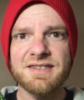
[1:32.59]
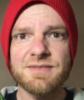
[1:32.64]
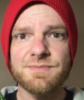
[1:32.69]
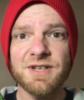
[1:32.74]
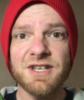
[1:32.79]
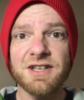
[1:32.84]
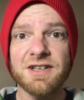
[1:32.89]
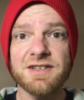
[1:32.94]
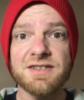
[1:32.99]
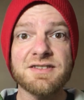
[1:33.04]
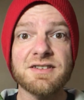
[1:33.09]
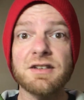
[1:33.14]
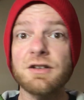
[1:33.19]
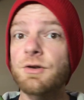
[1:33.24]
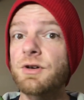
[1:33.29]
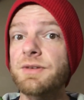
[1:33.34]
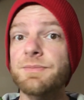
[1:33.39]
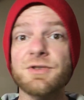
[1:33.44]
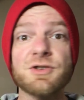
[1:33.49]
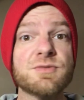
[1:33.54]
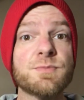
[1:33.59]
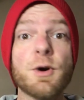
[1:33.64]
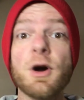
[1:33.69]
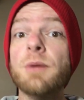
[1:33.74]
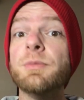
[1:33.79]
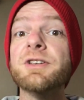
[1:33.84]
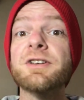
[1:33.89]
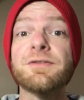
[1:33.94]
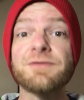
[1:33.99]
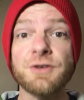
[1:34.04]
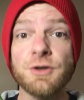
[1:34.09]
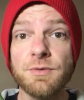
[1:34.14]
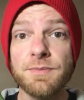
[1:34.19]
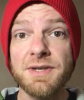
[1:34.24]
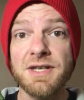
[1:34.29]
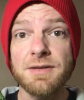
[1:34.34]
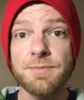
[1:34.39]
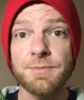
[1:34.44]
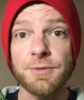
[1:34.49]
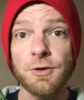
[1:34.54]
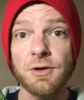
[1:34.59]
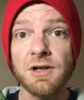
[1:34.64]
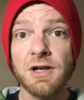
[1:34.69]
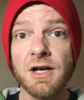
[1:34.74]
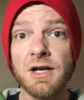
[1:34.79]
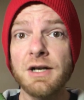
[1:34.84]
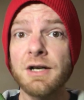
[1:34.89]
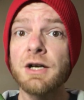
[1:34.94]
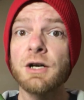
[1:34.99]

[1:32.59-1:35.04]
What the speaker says: is because, you know what, there's probably a few people